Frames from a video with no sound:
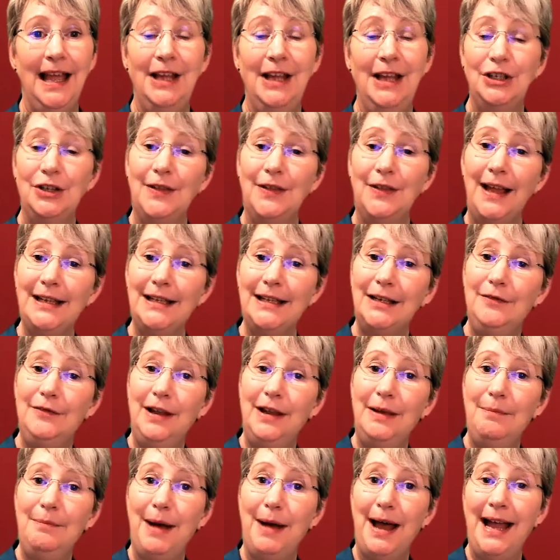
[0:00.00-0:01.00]
So that's
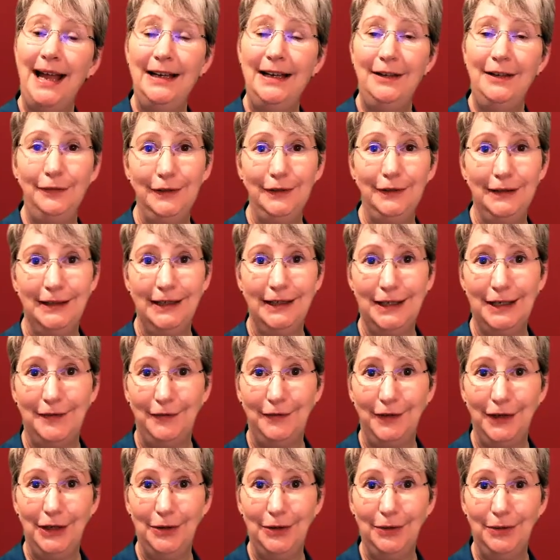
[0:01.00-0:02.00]
lovely mindfulness
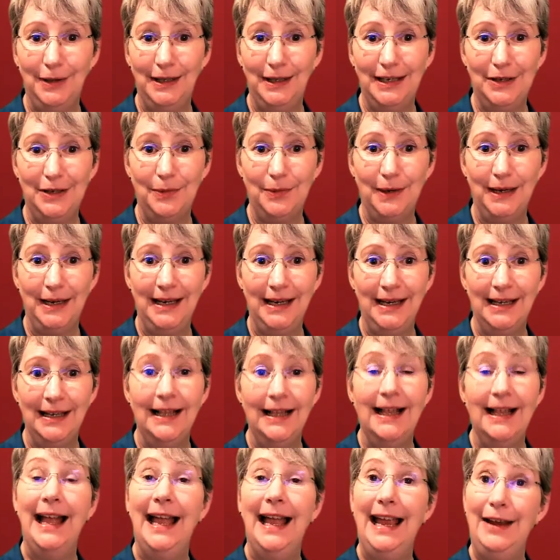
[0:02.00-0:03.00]
for you this week.
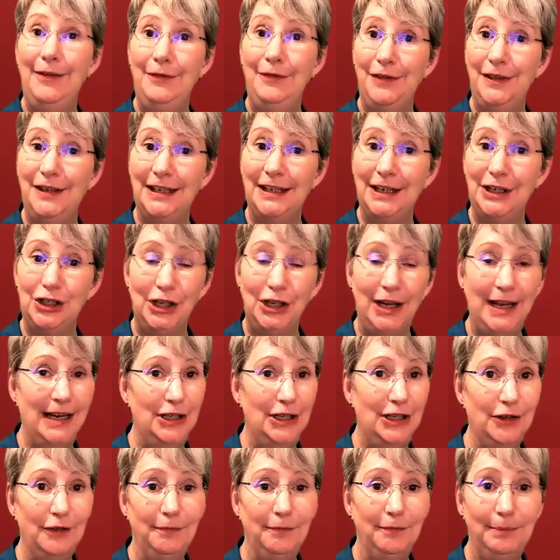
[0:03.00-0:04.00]
If there's a
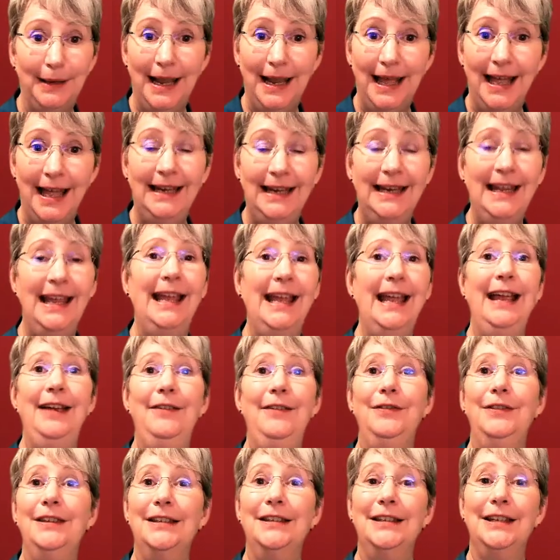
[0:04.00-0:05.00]
change of plan,
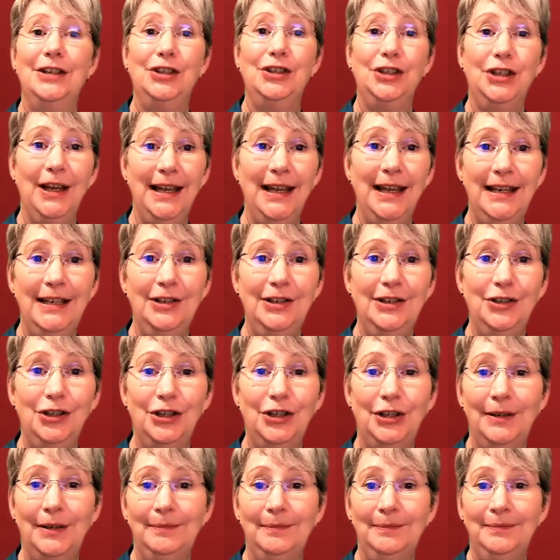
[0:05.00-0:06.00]
if there's a
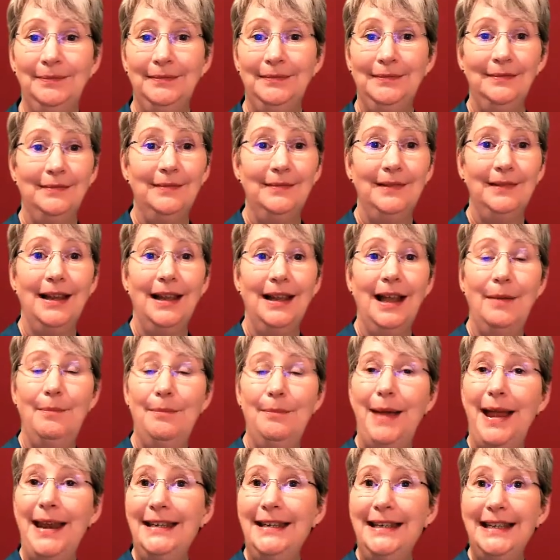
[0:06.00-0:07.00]
change,
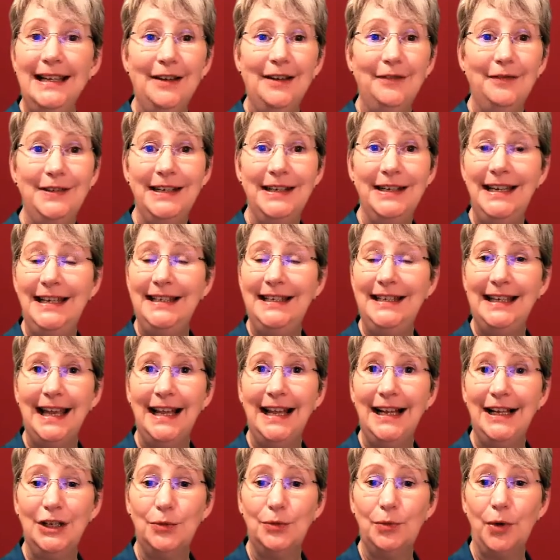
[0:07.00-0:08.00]
amending of
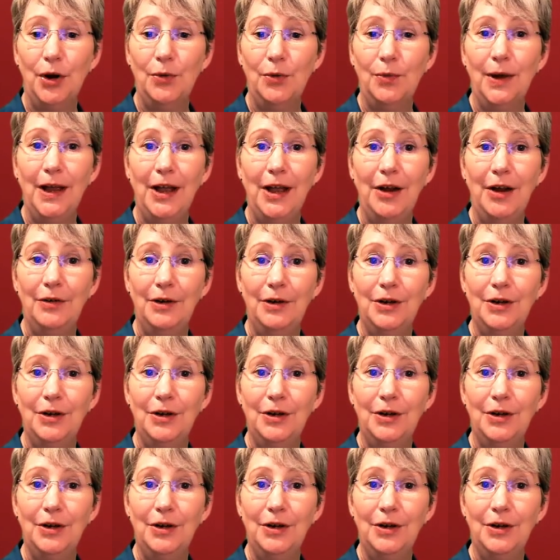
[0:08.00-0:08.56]
details one way or